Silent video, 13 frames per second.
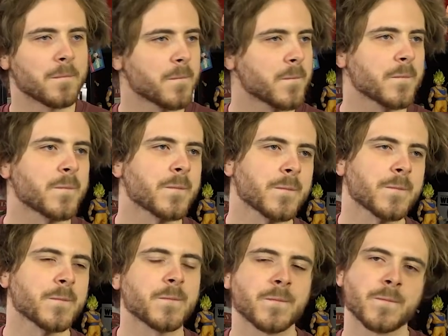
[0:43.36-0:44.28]

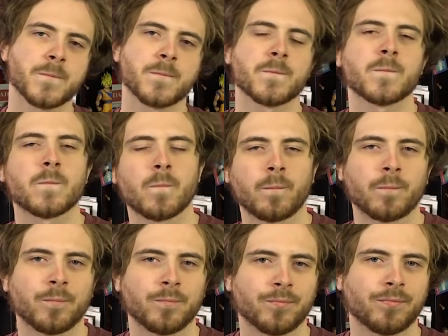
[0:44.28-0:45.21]

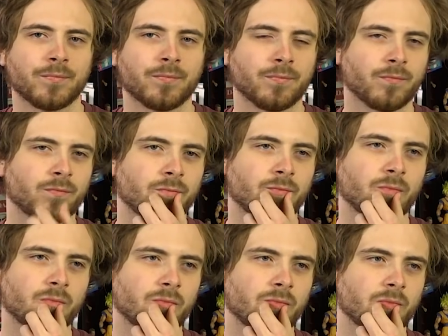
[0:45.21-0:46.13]

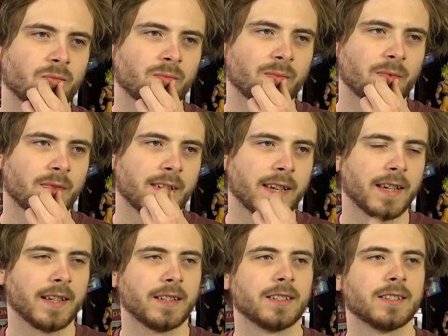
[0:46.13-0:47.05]

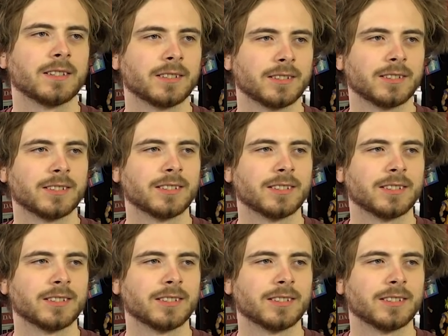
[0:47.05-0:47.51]
The person shown says nothing.